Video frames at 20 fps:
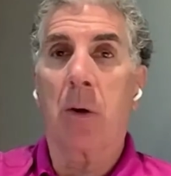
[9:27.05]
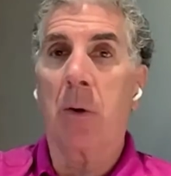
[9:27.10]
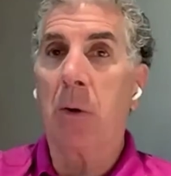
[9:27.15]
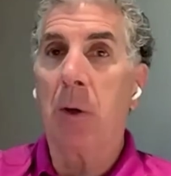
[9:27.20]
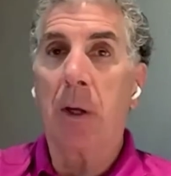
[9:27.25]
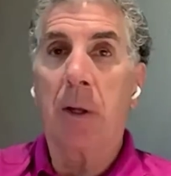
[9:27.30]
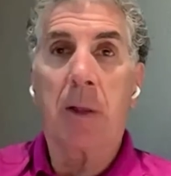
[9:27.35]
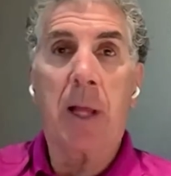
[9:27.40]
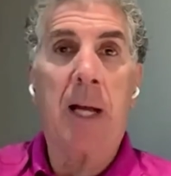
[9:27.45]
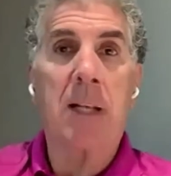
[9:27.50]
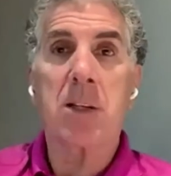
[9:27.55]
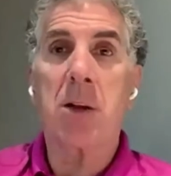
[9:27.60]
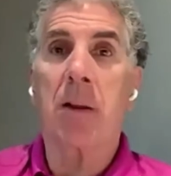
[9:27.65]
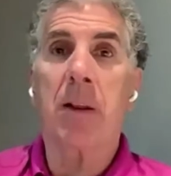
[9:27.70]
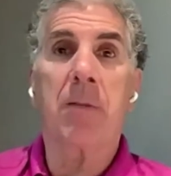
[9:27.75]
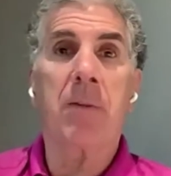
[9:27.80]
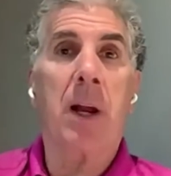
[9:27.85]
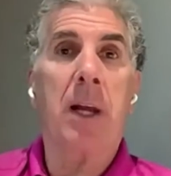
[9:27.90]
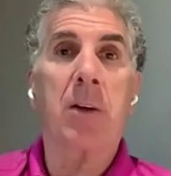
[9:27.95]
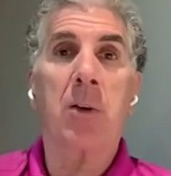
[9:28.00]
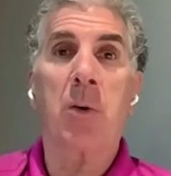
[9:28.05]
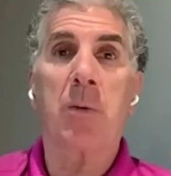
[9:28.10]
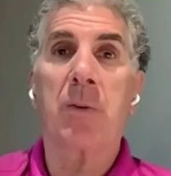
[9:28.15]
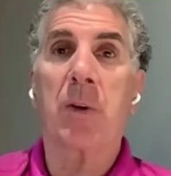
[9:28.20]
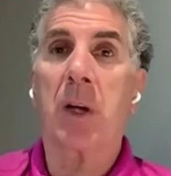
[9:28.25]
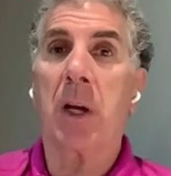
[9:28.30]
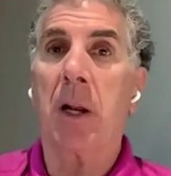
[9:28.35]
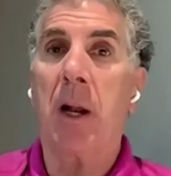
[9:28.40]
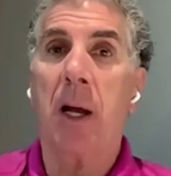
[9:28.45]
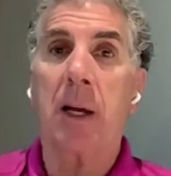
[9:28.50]
So that's on the
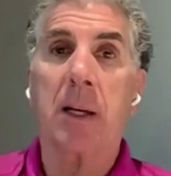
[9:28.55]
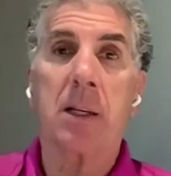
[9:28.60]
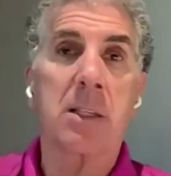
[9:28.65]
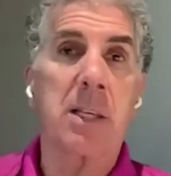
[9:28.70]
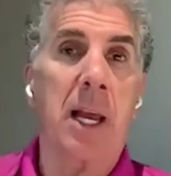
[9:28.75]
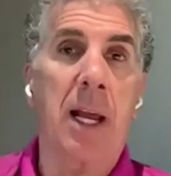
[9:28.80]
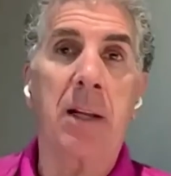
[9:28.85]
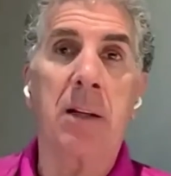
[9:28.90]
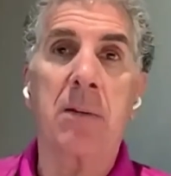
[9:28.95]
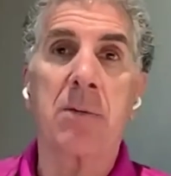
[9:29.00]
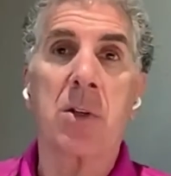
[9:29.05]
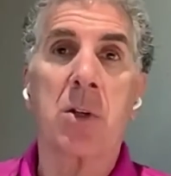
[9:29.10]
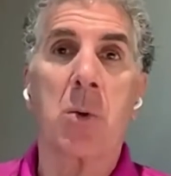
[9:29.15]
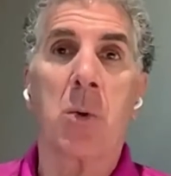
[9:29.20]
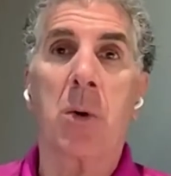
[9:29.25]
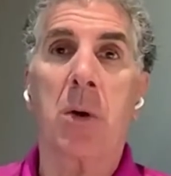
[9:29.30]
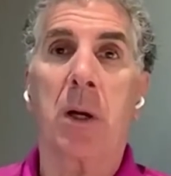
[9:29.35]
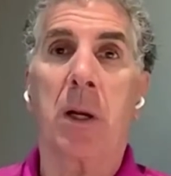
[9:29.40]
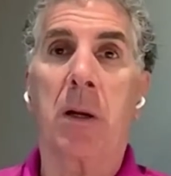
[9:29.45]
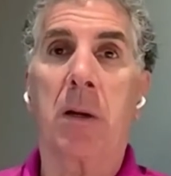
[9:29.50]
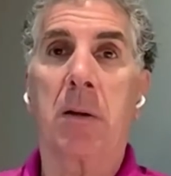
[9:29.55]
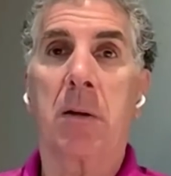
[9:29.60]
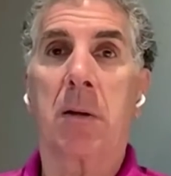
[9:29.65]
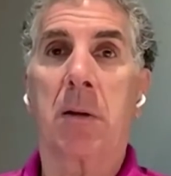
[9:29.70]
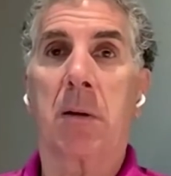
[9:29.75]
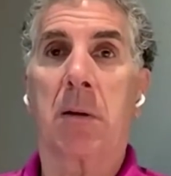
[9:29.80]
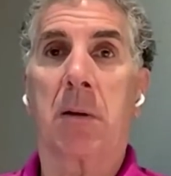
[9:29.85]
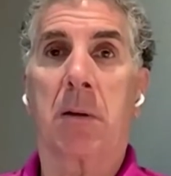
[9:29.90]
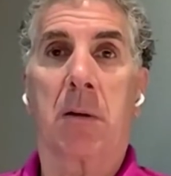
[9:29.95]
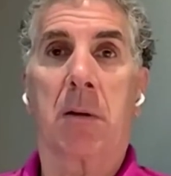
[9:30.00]
Vancouver Canucks. End of
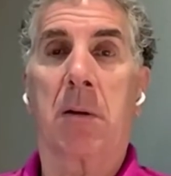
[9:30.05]
story.